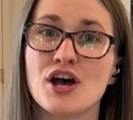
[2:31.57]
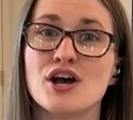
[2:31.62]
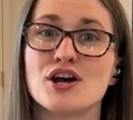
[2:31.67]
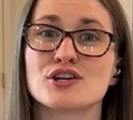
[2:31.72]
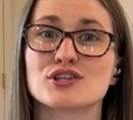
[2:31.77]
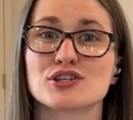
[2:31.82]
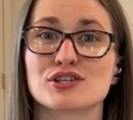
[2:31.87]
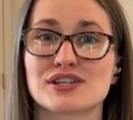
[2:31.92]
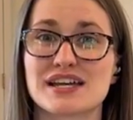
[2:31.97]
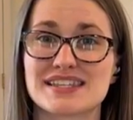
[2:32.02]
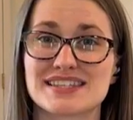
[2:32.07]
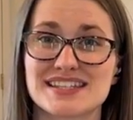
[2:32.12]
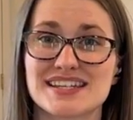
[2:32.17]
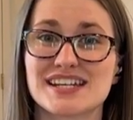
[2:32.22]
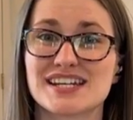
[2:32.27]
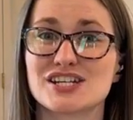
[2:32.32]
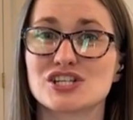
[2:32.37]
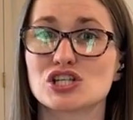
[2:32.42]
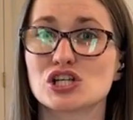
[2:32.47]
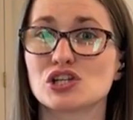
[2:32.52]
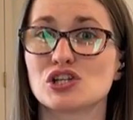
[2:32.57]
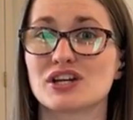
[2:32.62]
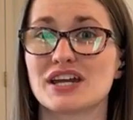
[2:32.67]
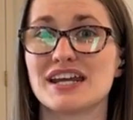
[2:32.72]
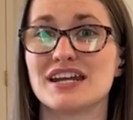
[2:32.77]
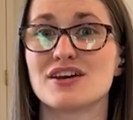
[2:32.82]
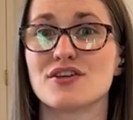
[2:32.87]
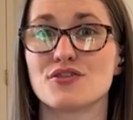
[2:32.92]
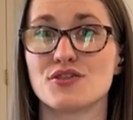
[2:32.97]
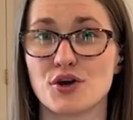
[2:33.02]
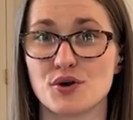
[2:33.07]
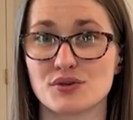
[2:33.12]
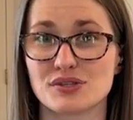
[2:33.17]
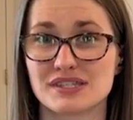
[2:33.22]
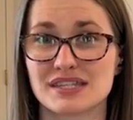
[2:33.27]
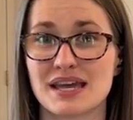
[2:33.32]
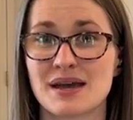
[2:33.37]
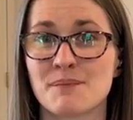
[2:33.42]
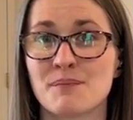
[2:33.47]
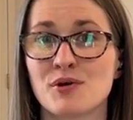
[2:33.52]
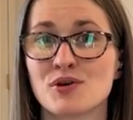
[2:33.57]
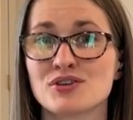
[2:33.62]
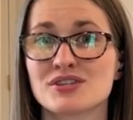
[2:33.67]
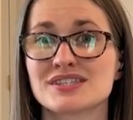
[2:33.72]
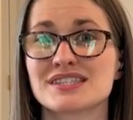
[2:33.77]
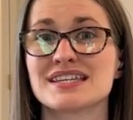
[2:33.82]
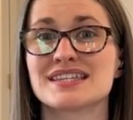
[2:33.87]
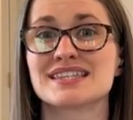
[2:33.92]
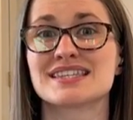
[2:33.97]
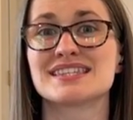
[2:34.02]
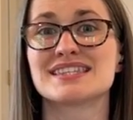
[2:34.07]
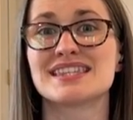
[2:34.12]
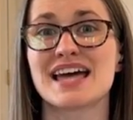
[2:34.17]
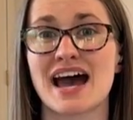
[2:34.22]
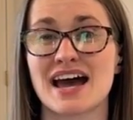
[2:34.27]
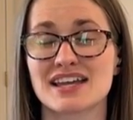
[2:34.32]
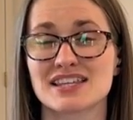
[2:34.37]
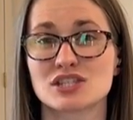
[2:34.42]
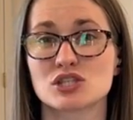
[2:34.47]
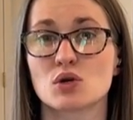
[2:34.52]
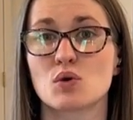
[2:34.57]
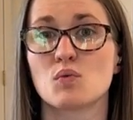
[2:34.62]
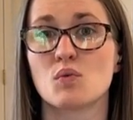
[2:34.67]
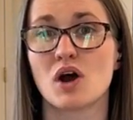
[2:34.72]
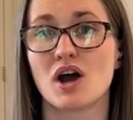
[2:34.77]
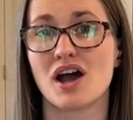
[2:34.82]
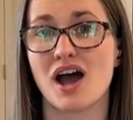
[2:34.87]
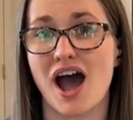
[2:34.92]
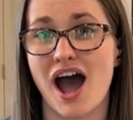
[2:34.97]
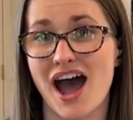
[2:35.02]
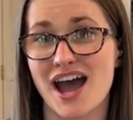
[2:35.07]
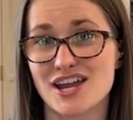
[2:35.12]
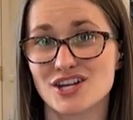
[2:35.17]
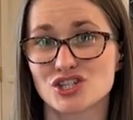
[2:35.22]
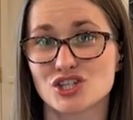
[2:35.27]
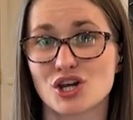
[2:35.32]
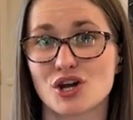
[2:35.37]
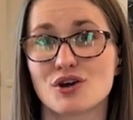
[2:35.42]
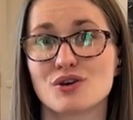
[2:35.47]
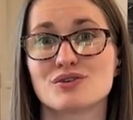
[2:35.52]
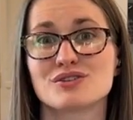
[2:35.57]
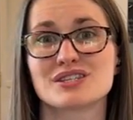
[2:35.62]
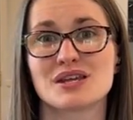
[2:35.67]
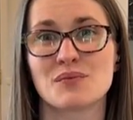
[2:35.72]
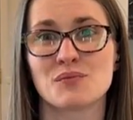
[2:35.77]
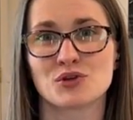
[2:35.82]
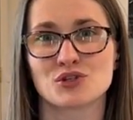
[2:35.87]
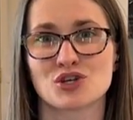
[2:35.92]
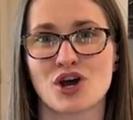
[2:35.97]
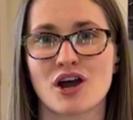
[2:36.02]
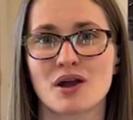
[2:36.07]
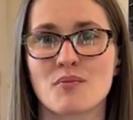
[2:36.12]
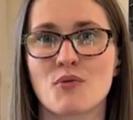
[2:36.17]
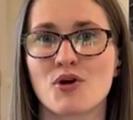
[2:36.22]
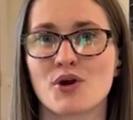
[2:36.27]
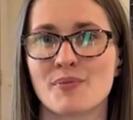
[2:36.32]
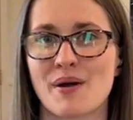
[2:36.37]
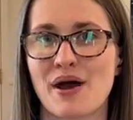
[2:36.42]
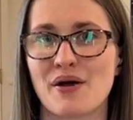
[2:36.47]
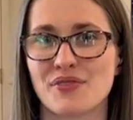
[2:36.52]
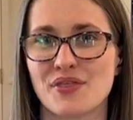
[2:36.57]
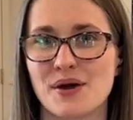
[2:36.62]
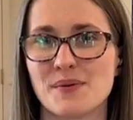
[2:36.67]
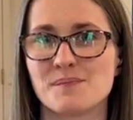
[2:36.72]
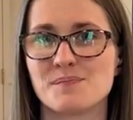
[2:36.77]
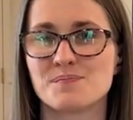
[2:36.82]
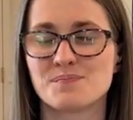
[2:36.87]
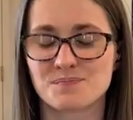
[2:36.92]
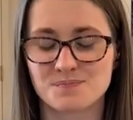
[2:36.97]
So let's get into looking at those samples since that's what I chose, and we'll talk more about them.